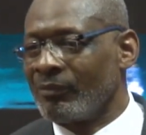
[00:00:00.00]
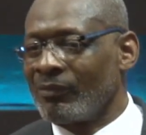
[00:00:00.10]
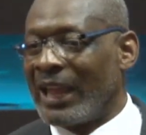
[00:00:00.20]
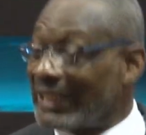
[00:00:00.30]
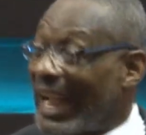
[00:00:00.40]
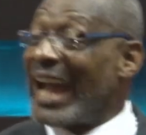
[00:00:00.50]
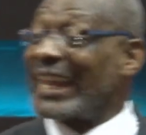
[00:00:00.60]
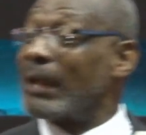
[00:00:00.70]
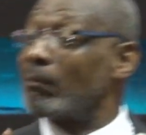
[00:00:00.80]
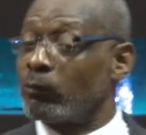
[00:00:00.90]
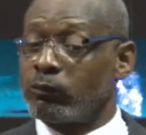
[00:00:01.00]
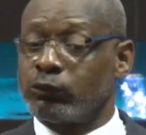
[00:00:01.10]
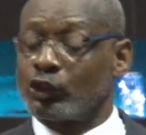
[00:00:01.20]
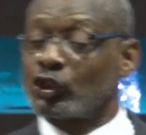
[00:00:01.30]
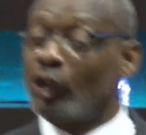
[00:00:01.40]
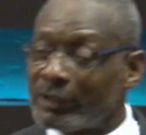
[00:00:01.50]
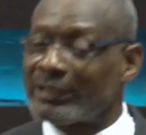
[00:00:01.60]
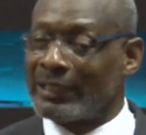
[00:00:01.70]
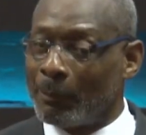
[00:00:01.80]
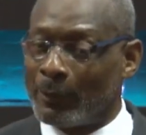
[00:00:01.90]
That I am short
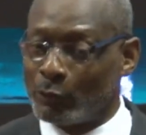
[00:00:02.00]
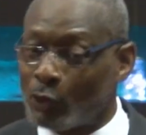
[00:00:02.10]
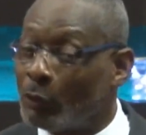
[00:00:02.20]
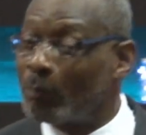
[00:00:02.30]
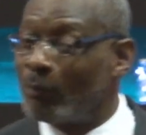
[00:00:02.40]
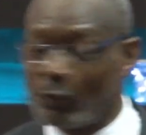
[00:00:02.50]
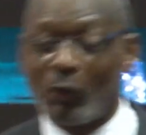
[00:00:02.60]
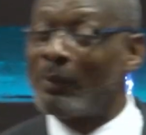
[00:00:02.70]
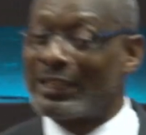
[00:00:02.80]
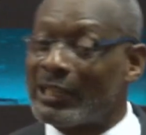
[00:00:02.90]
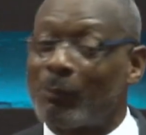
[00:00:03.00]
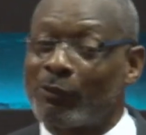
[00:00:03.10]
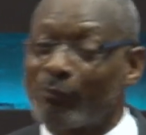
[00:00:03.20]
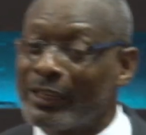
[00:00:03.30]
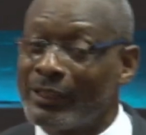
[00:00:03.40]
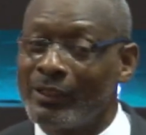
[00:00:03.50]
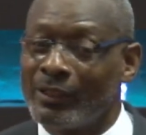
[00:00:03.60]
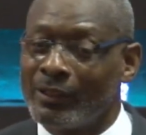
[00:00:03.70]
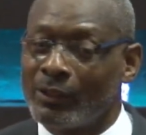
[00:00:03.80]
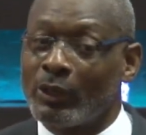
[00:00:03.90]
tempered. You, you mess up with me,
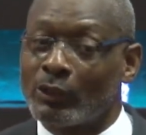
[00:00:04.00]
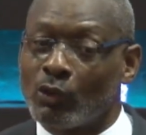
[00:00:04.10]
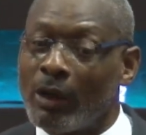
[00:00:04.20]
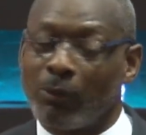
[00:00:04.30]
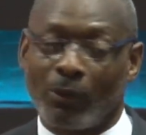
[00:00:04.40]
you're in trouble.